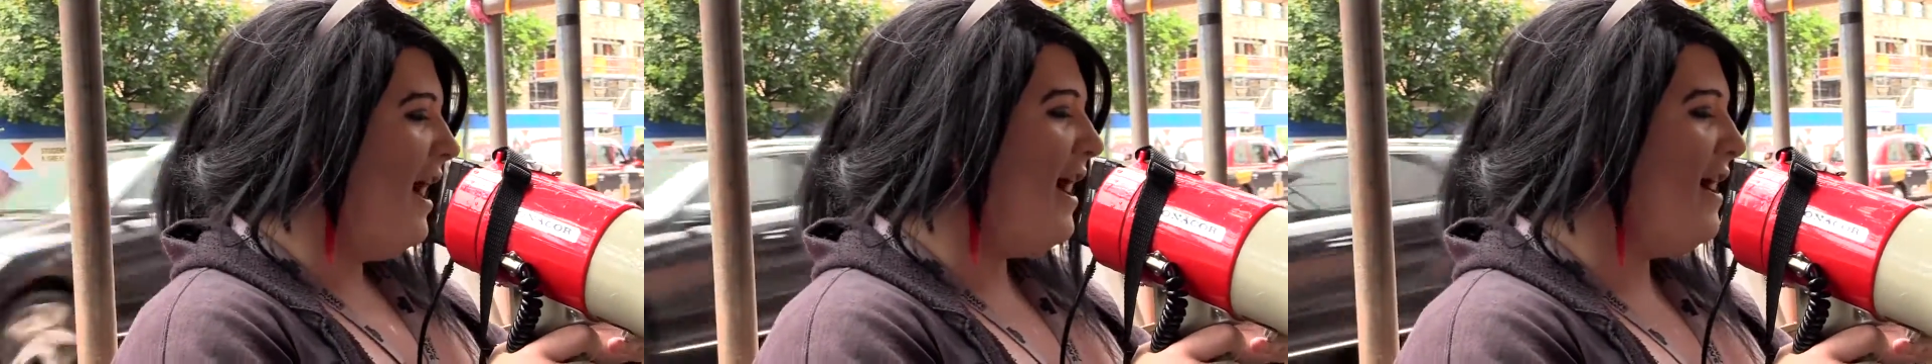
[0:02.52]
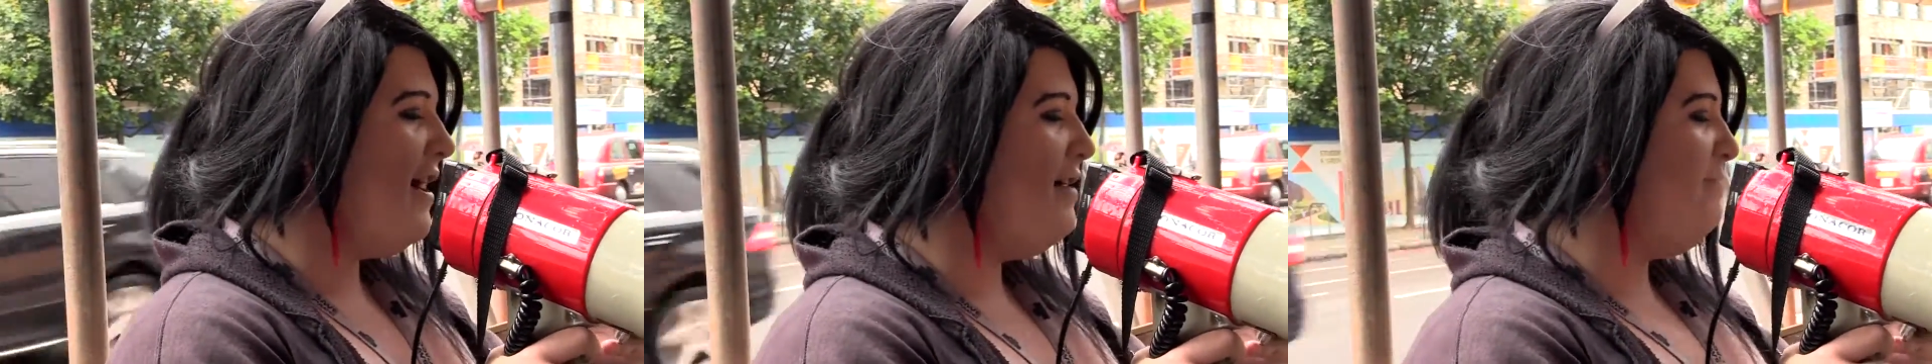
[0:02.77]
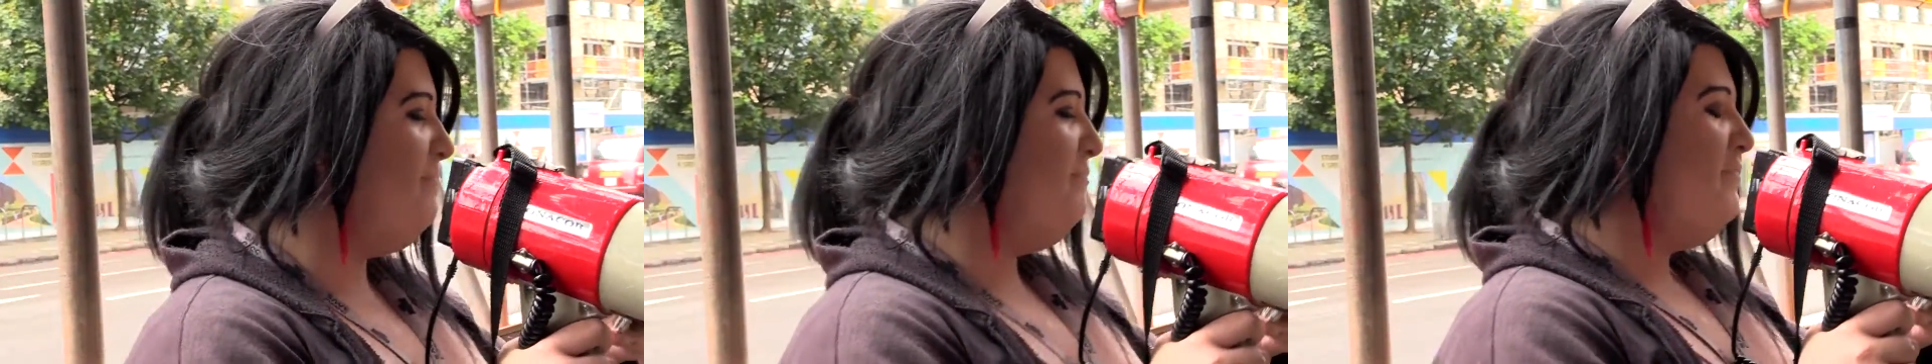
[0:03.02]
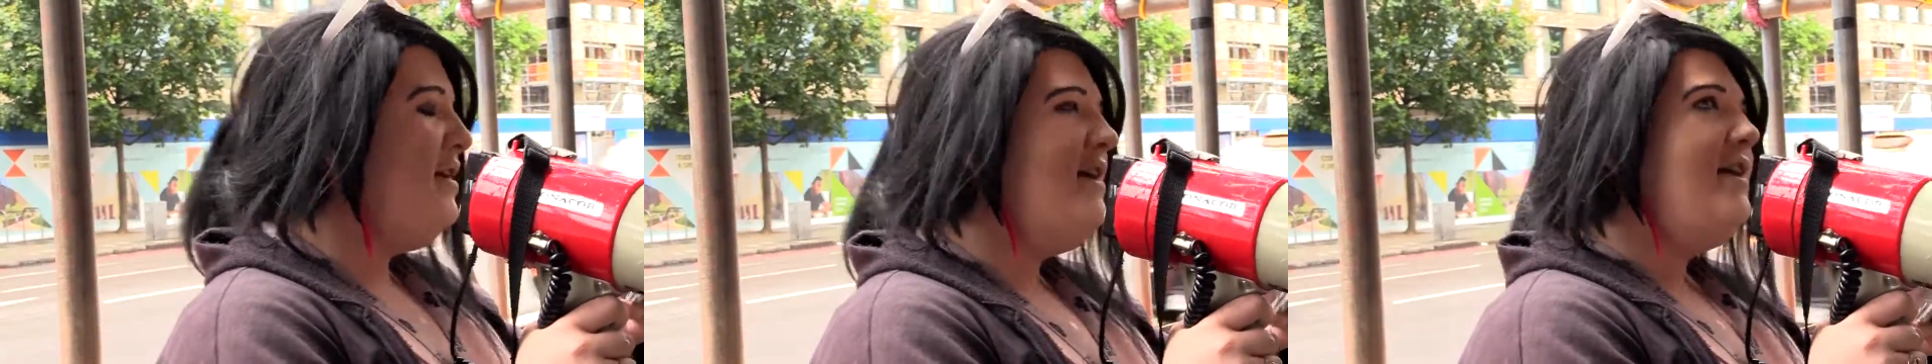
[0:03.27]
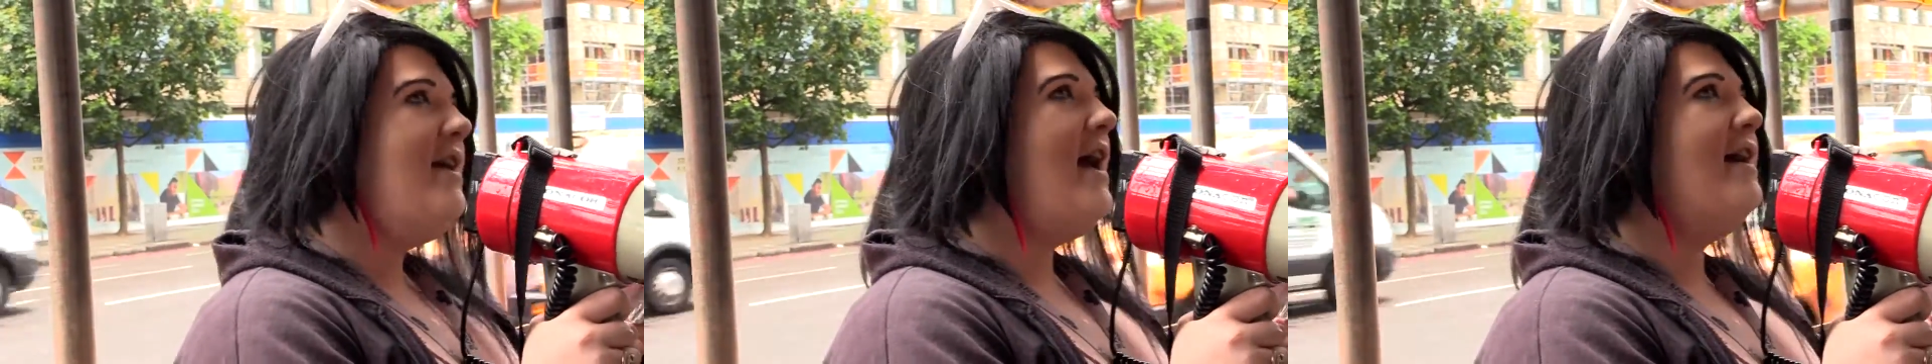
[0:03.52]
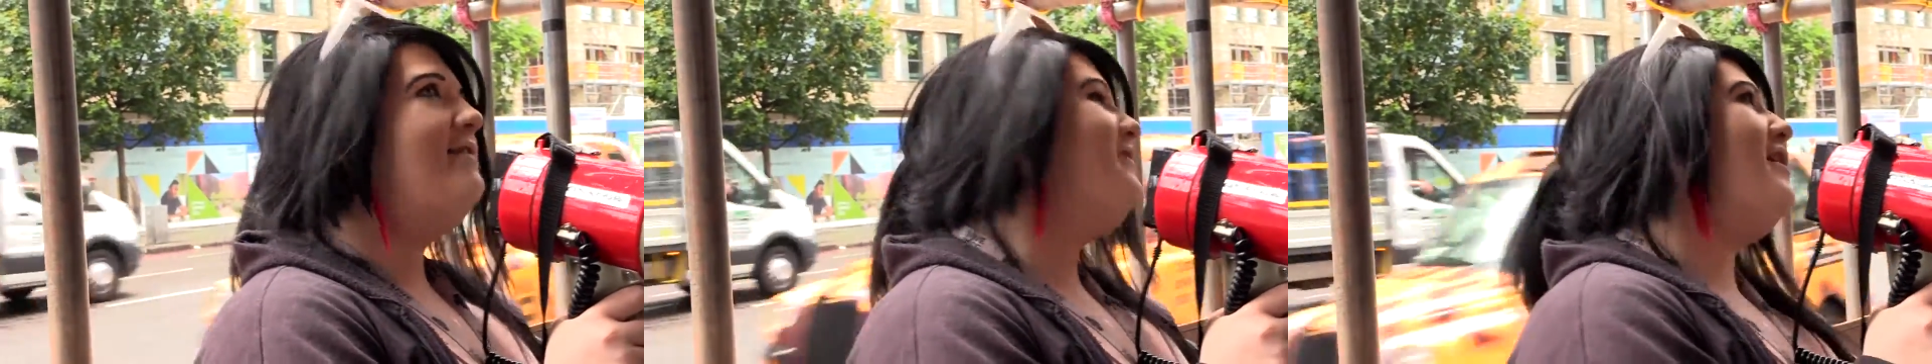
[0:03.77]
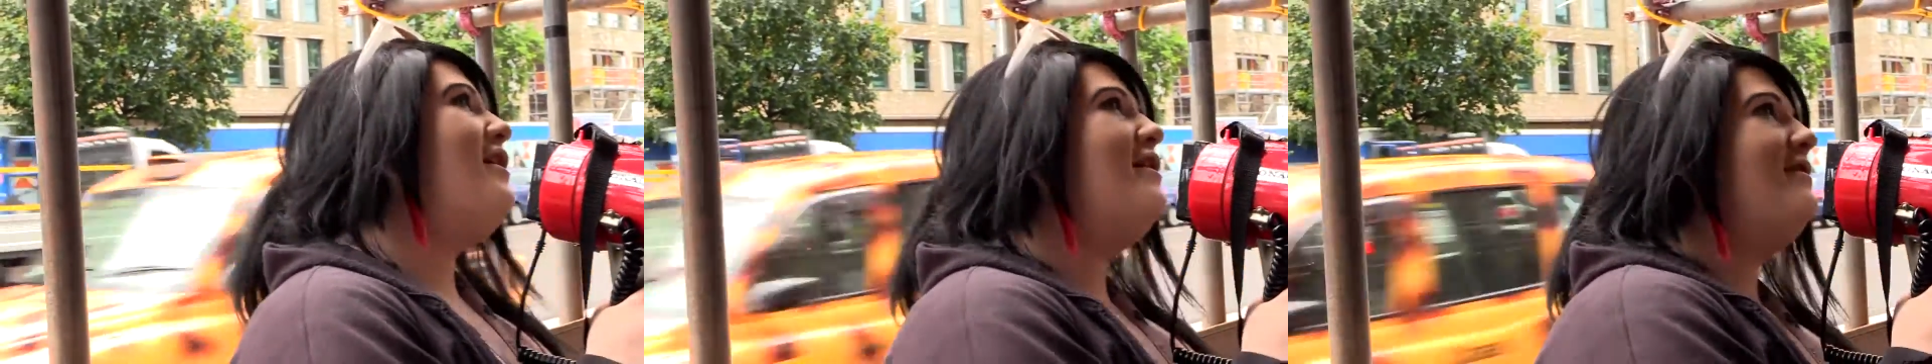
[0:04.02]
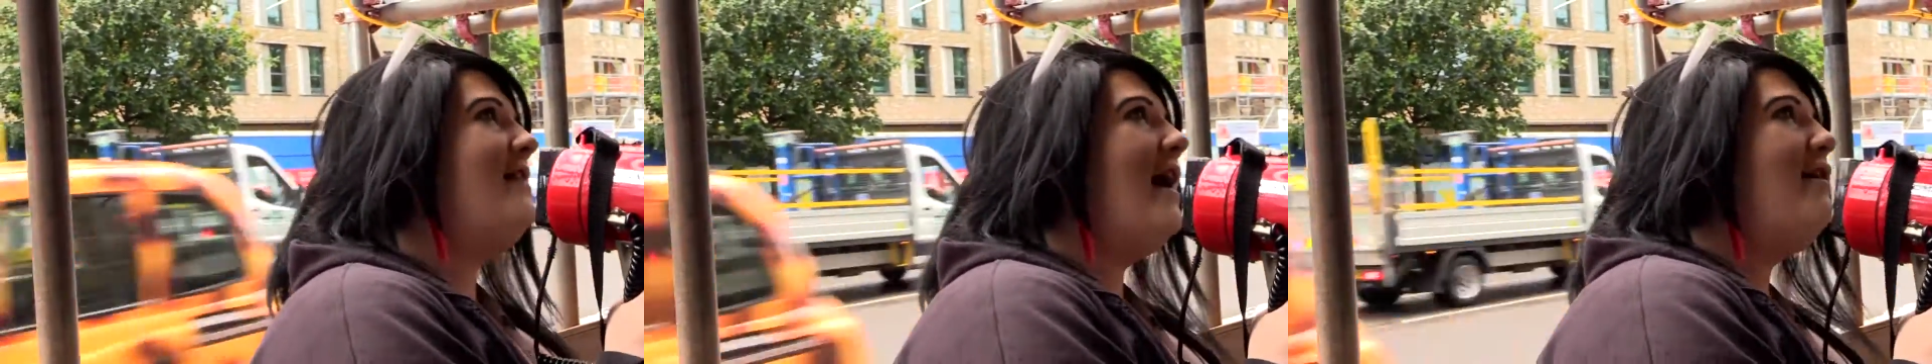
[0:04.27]
Um, yeah, so
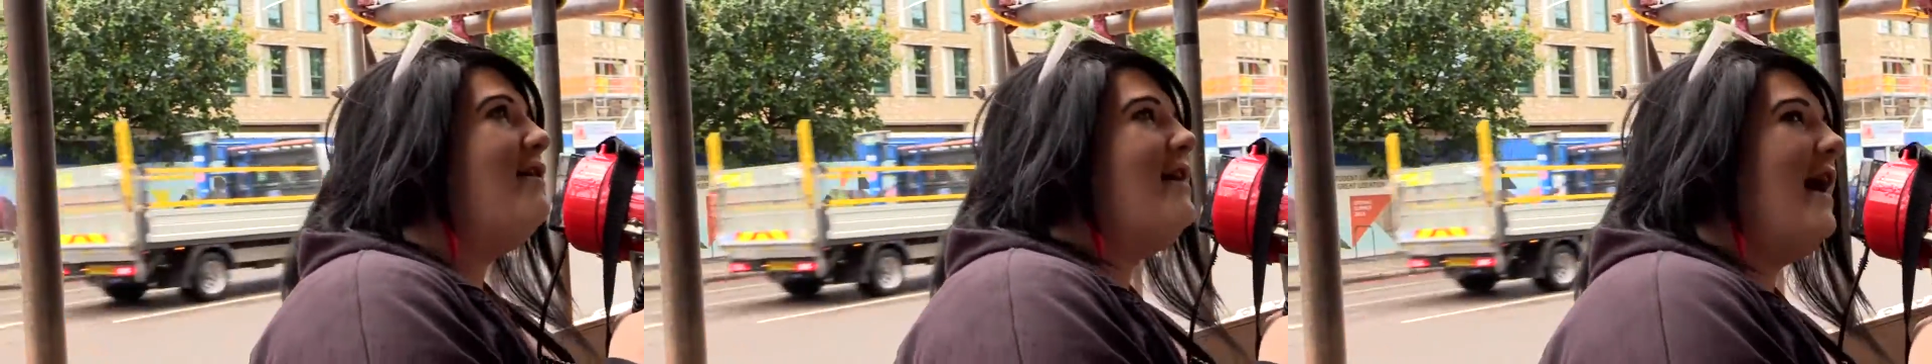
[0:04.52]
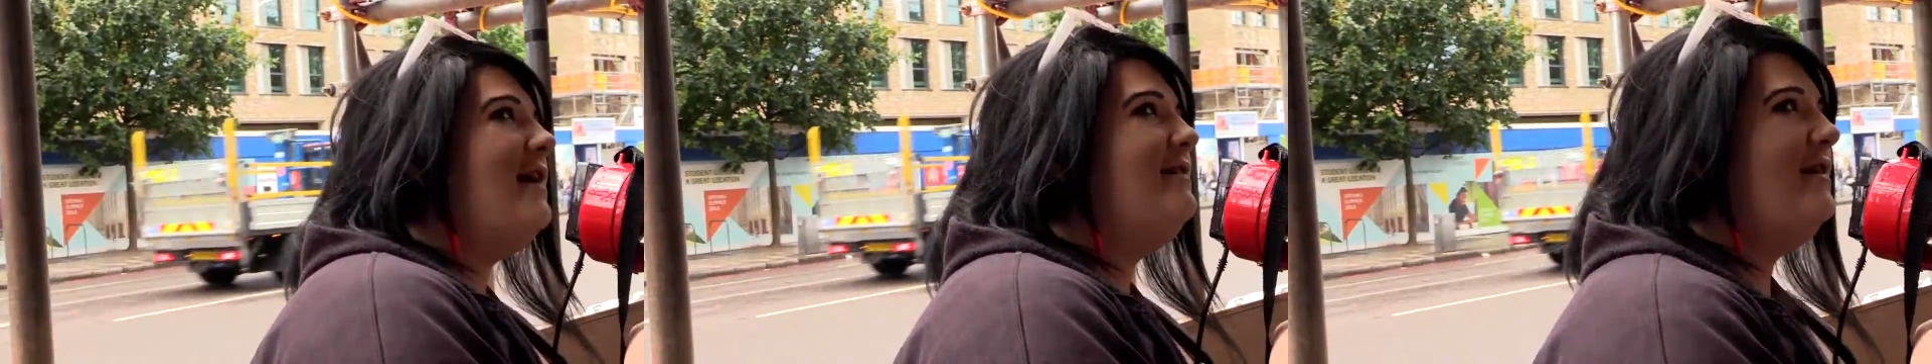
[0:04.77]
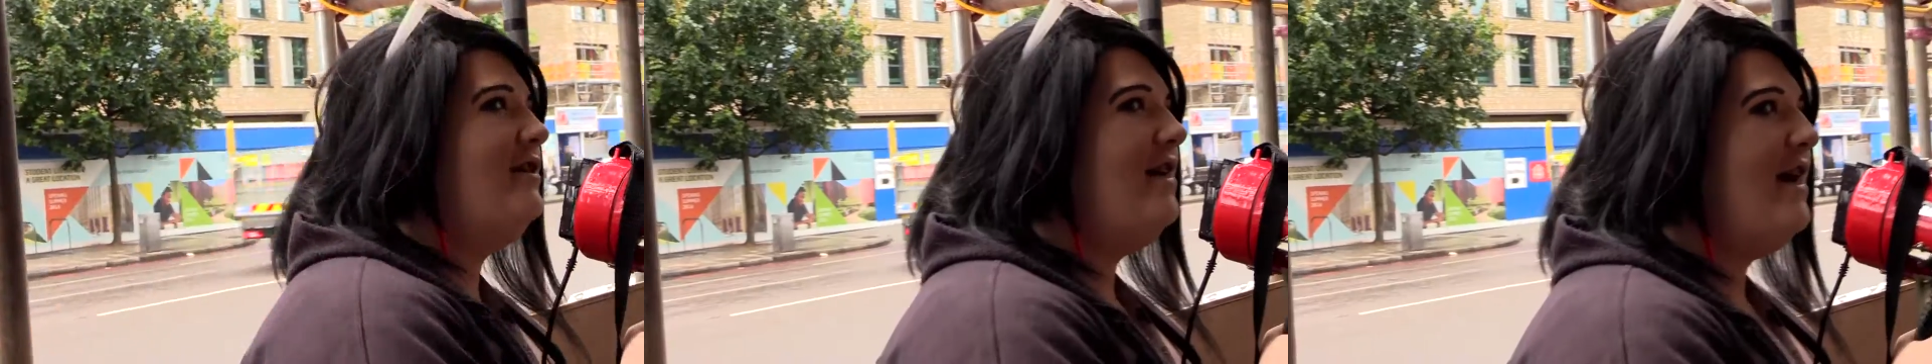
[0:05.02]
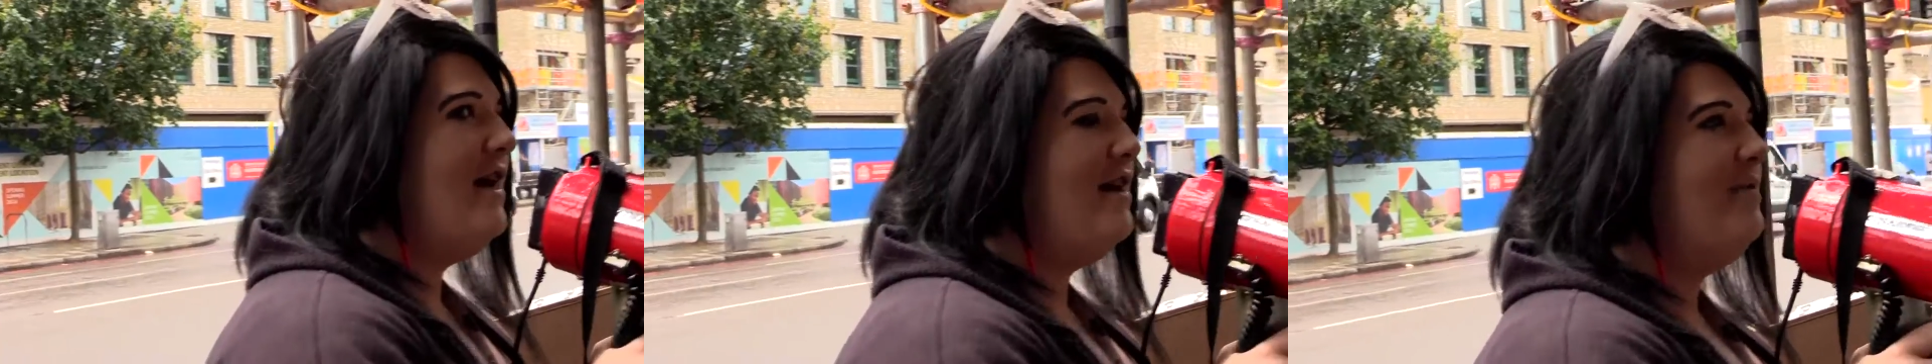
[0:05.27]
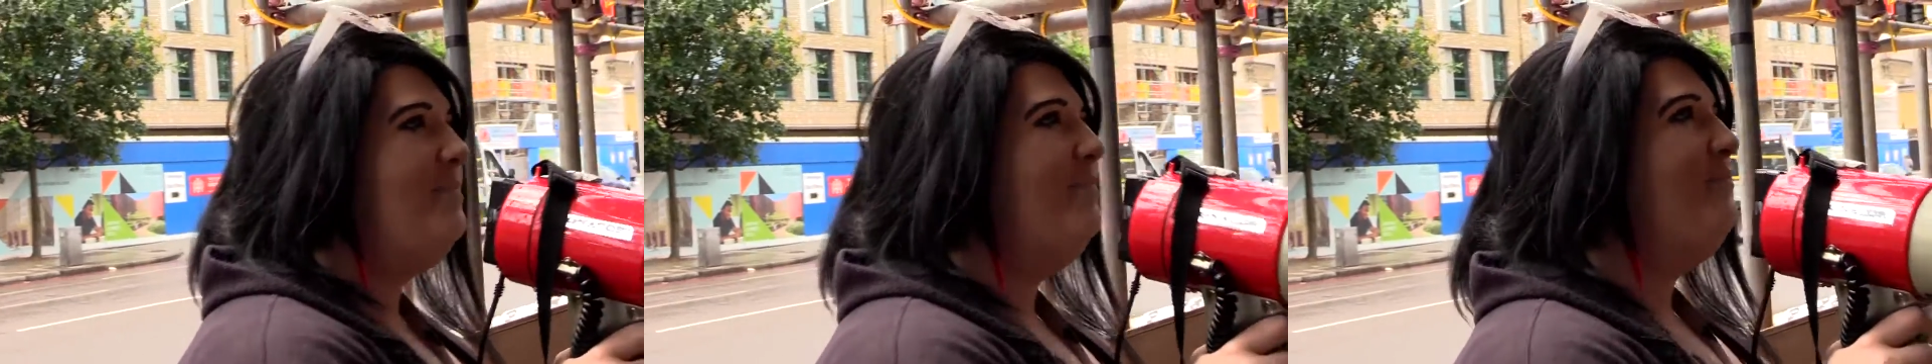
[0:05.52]
down at Castleshire,